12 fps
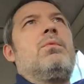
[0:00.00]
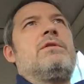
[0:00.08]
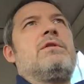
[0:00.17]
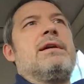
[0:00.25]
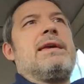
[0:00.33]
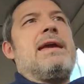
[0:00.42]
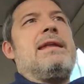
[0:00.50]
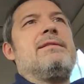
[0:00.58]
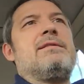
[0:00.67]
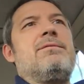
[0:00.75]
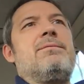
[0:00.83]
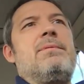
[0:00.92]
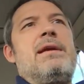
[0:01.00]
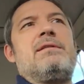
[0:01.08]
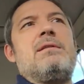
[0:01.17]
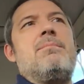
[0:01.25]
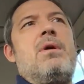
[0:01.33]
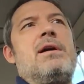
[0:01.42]
which again isn't
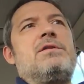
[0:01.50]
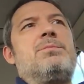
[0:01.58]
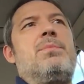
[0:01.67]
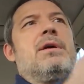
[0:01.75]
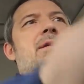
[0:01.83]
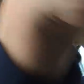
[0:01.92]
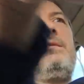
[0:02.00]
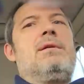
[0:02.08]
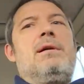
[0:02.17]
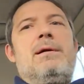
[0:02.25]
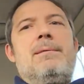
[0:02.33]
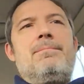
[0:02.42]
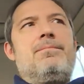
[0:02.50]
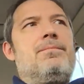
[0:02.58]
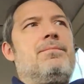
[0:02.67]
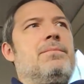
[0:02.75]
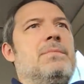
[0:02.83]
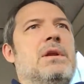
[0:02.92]
isn't much, but um,
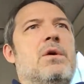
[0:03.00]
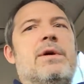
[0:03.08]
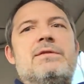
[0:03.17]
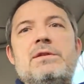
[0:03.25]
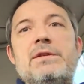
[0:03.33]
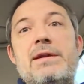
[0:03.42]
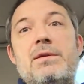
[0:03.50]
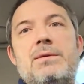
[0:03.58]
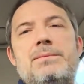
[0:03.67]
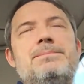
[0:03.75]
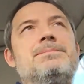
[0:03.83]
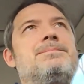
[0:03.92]
you know, it's a little,